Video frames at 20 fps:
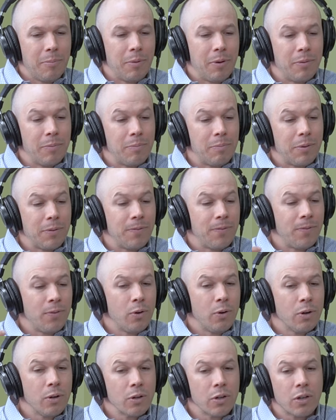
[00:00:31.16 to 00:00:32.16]
But
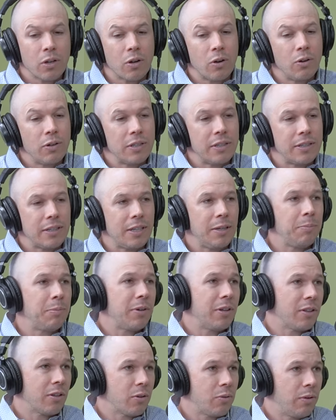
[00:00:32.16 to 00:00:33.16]
before going deep
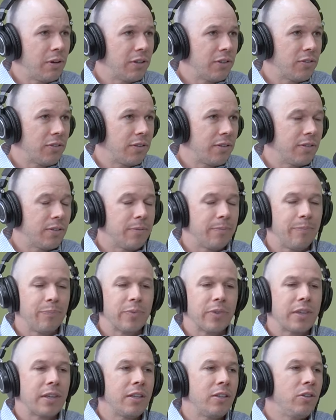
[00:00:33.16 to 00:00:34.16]
into the questions,
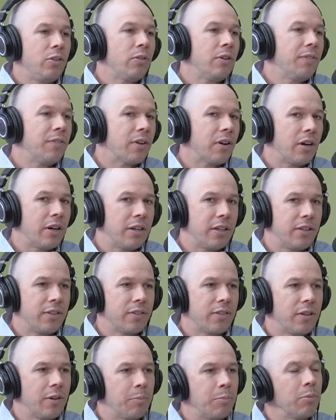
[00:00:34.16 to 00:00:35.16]
can you give our
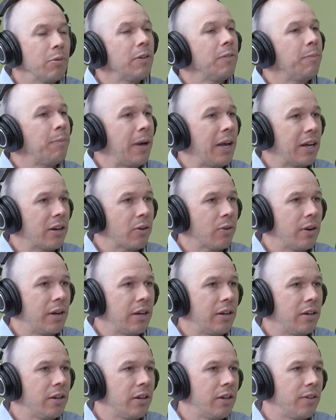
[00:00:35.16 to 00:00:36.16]
audience a brief
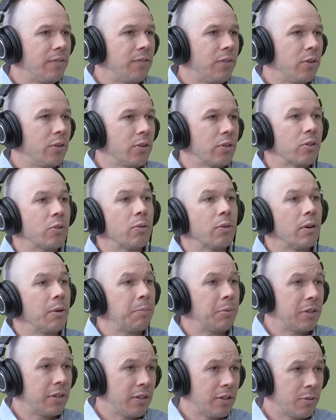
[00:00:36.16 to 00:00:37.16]
background of your career up
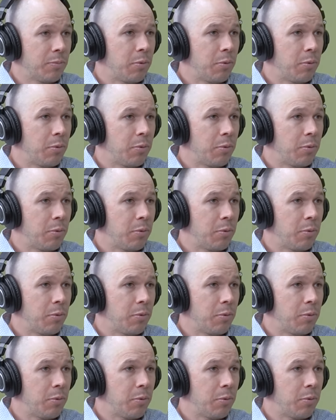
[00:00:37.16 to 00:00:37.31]
until this